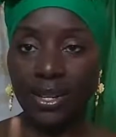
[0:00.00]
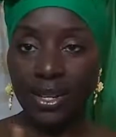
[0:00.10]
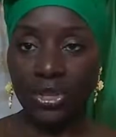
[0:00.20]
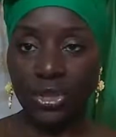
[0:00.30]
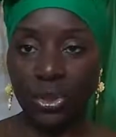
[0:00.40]
it
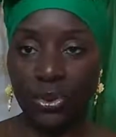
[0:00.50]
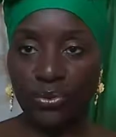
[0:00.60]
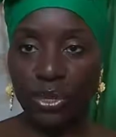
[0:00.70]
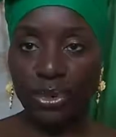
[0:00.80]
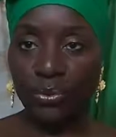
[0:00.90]
serve
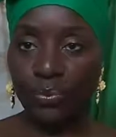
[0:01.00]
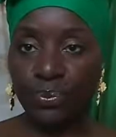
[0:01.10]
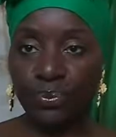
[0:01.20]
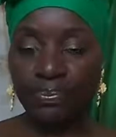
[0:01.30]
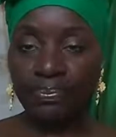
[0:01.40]
you.
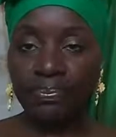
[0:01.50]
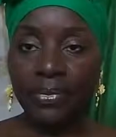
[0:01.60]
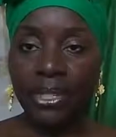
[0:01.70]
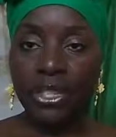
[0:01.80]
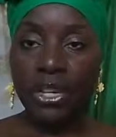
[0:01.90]

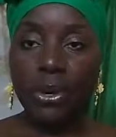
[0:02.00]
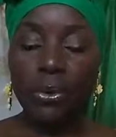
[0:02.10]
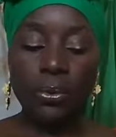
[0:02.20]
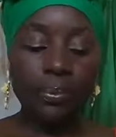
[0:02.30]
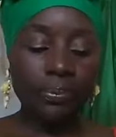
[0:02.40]
So
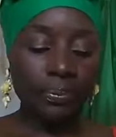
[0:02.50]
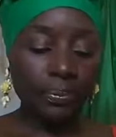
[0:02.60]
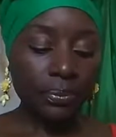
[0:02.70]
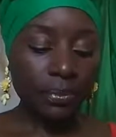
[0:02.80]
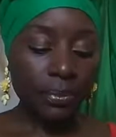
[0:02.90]

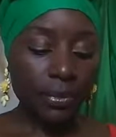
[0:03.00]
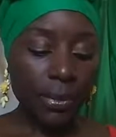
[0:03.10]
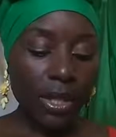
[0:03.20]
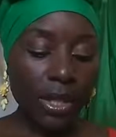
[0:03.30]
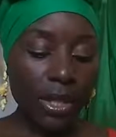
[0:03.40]

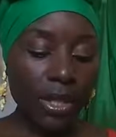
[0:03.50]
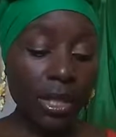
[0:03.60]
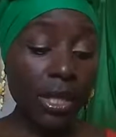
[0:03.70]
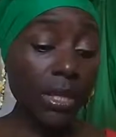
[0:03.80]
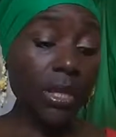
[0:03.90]

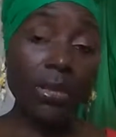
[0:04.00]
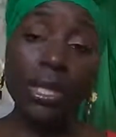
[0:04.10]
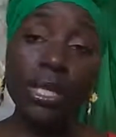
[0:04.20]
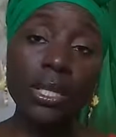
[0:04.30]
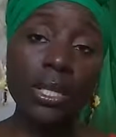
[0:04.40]
these are
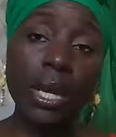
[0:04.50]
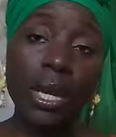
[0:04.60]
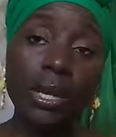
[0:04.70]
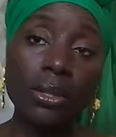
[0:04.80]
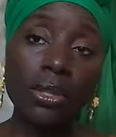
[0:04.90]
things
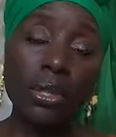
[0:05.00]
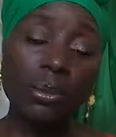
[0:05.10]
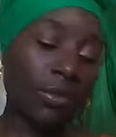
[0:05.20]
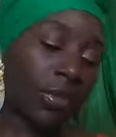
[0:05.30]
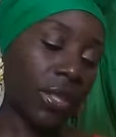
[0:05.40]
that
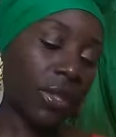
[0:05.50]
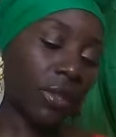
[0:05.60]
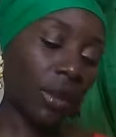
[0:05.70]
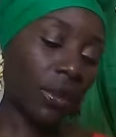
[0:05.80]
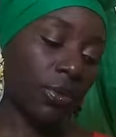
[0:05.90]
some
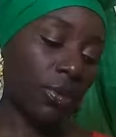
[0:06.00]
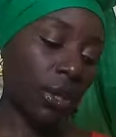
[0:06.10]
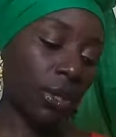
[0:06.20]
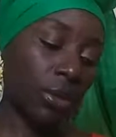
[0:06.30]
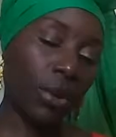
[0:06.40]
of a
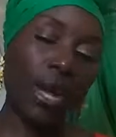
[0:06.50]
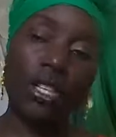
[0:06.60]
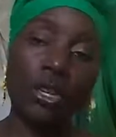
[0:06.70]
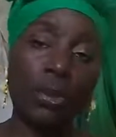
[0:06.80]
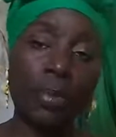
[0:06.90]
little
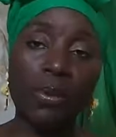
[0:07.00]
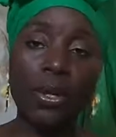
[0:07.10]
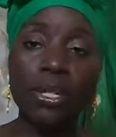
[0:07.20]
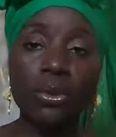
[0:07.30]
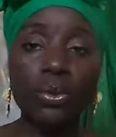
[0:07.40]
excerpt I
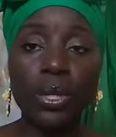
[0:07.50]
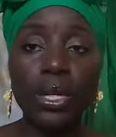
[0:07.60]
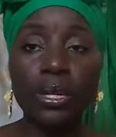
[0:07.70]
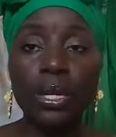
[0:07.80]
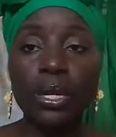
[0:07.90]
wanted to
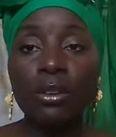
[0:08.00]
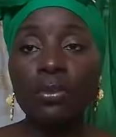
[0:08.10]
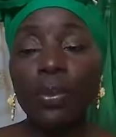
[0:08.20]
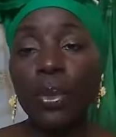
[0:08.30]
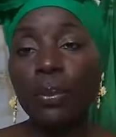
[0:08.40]
read
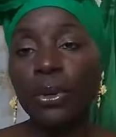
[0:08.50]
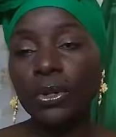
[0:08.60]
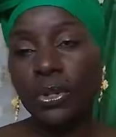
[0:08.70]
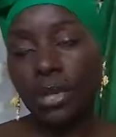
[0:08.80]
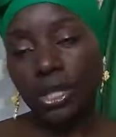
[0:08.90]
from the book
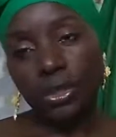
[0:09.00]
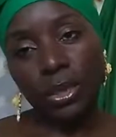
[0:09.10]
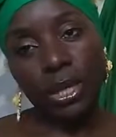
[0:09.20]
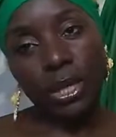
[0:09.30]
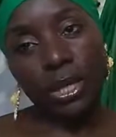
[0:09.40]
so that you
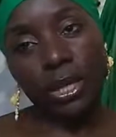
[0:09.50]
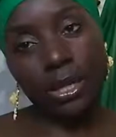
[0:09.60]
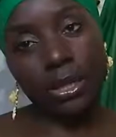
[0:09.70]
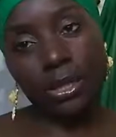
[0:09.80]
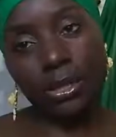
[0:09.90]
get a